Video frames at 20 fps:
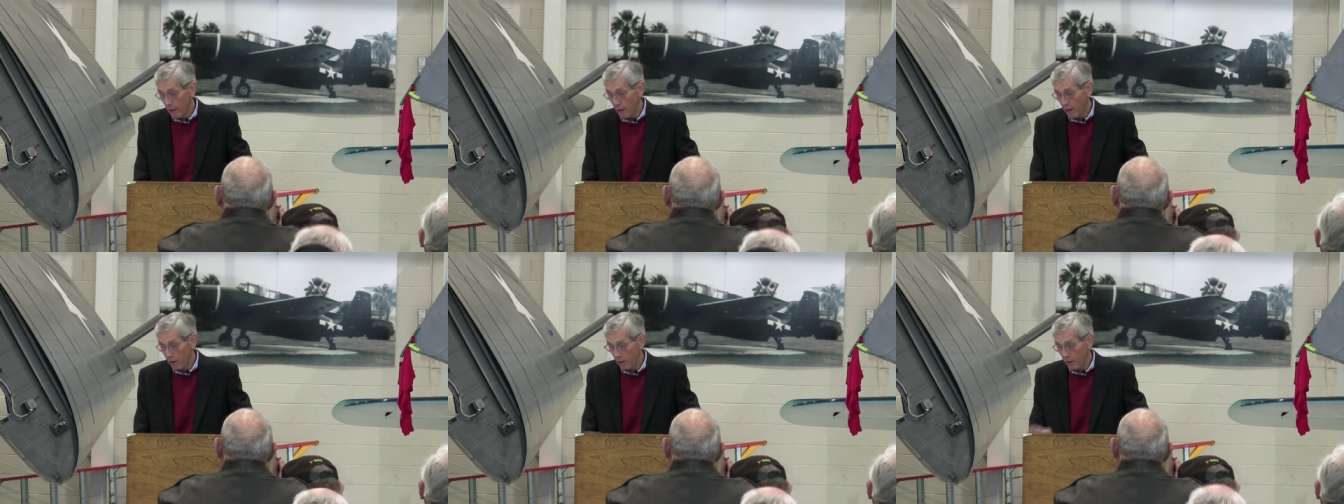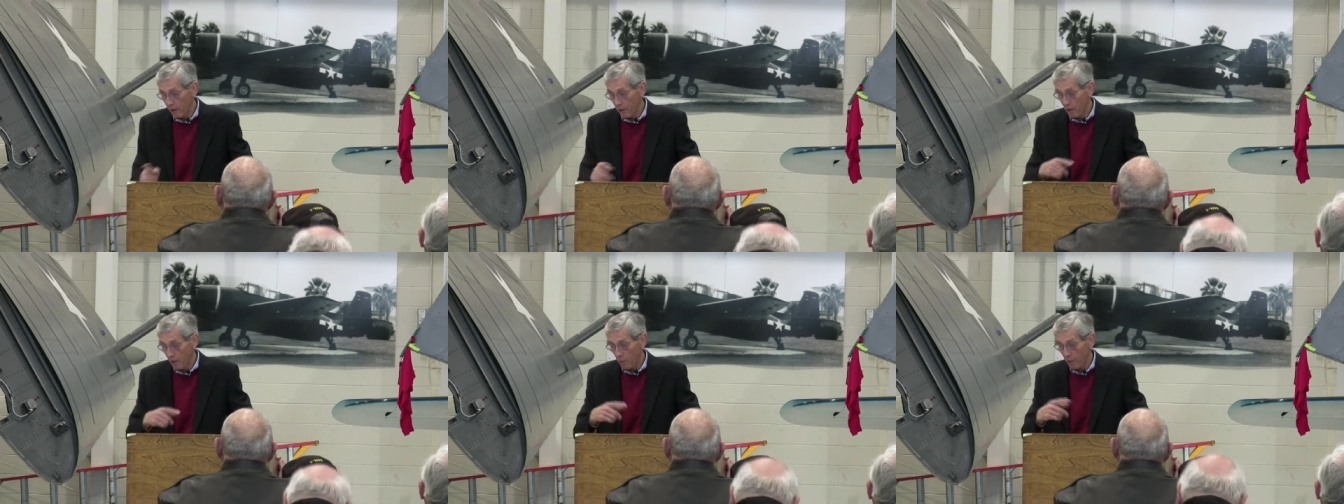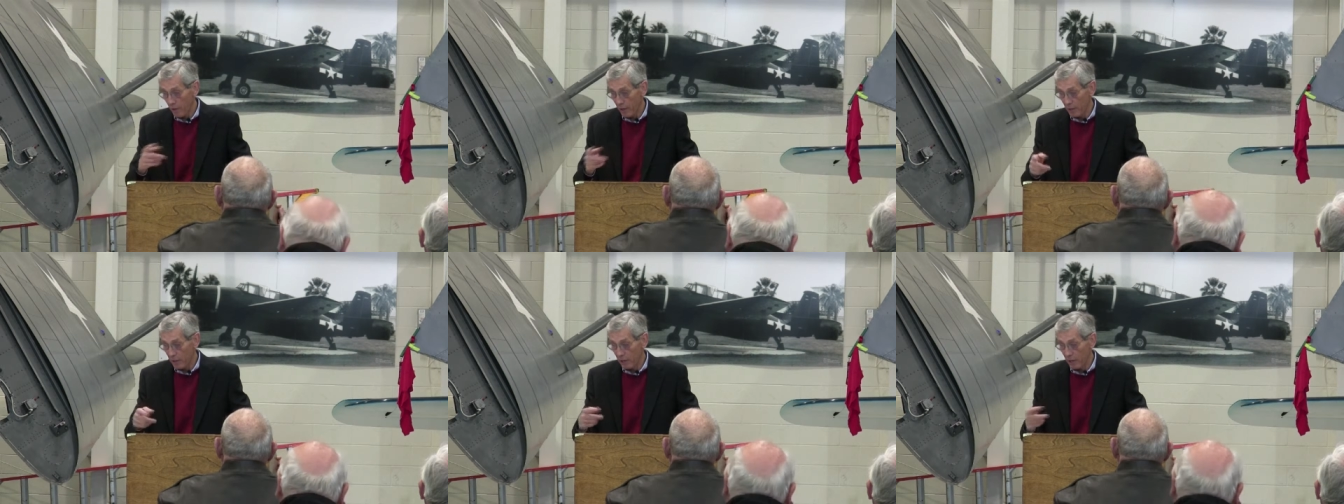and I'll
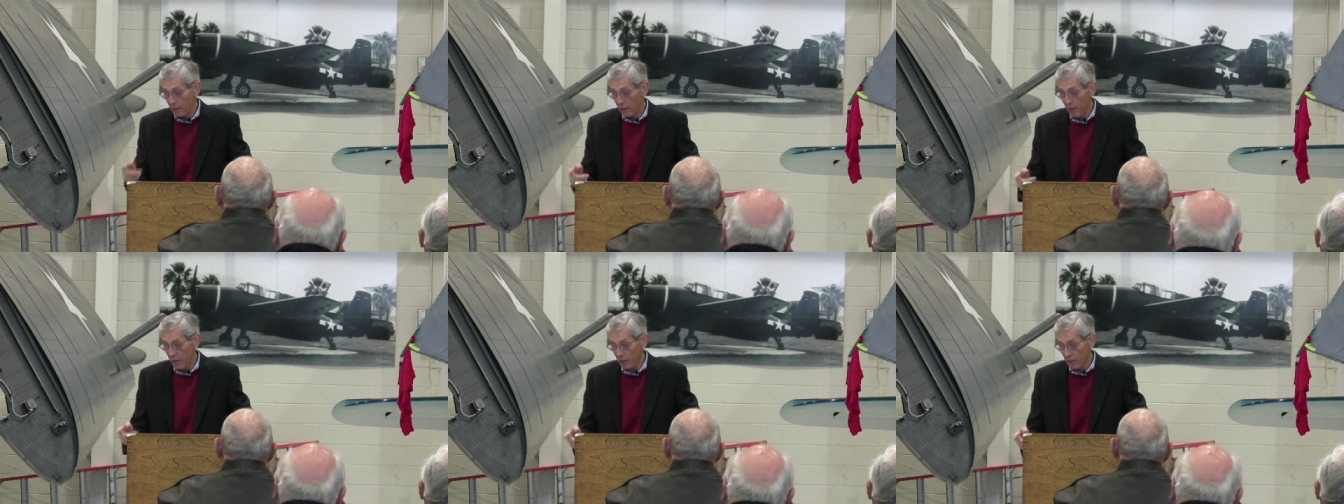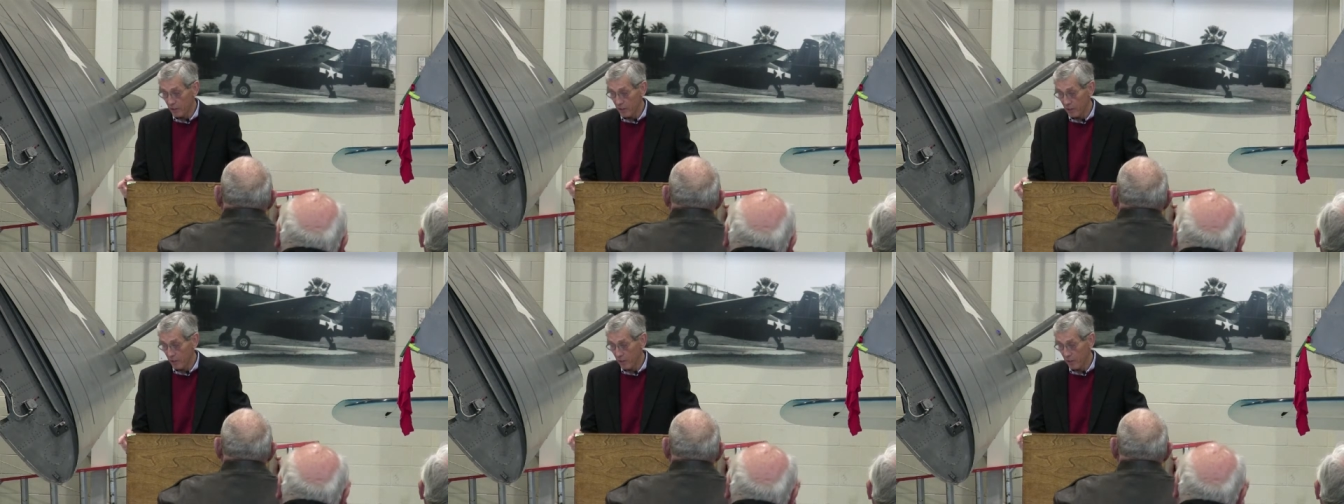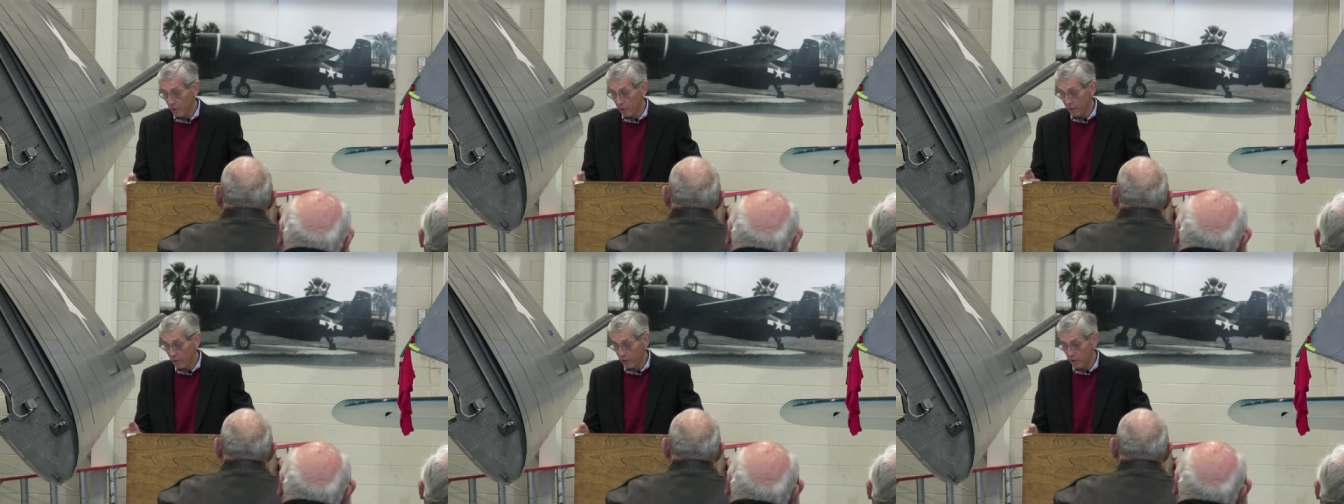talk about these guys
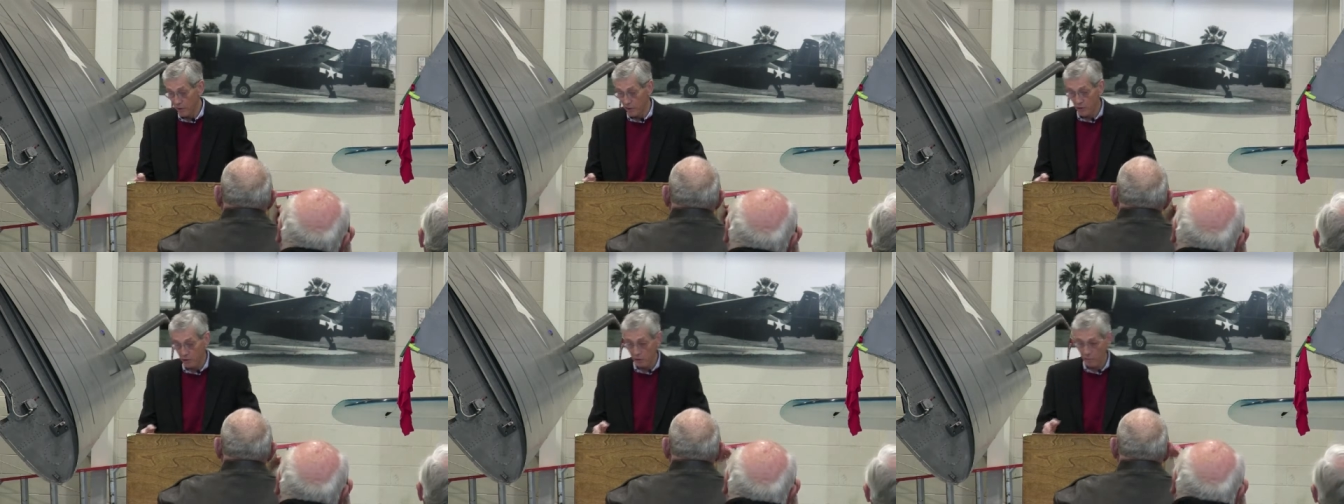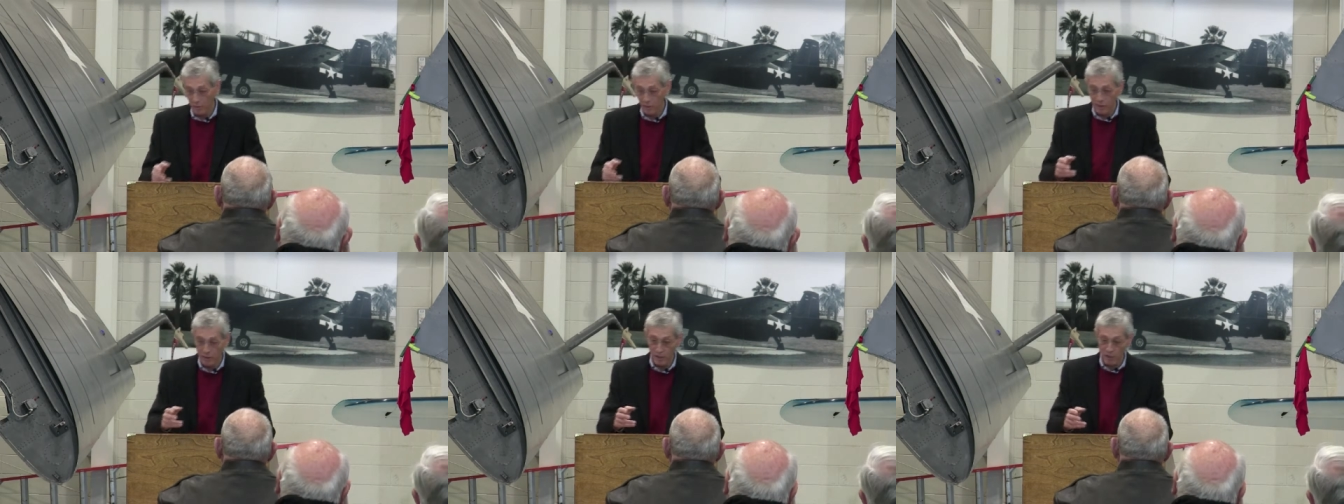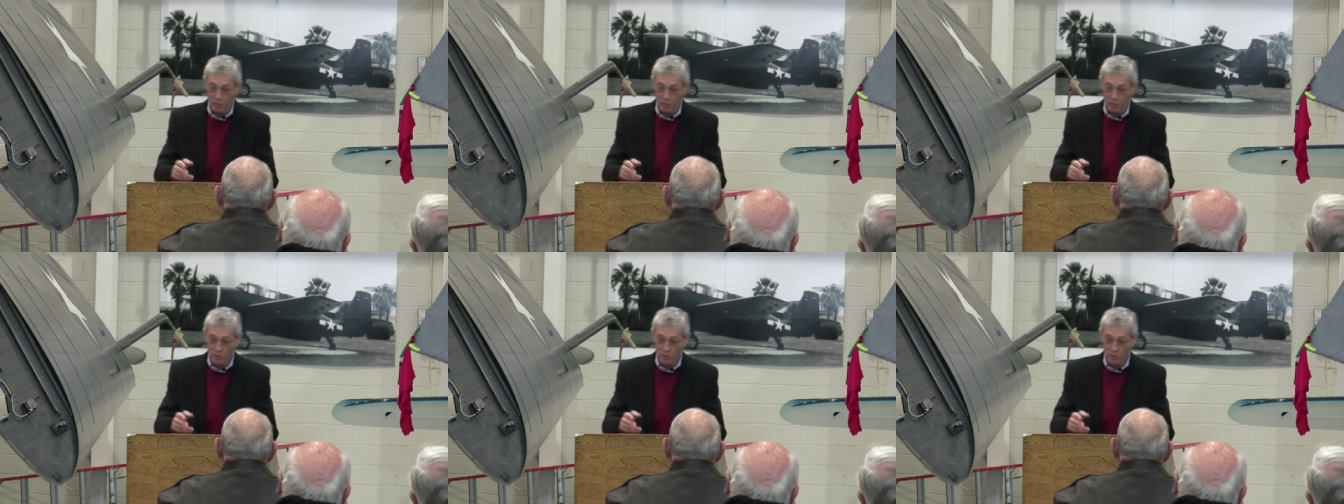So I'll introduce them.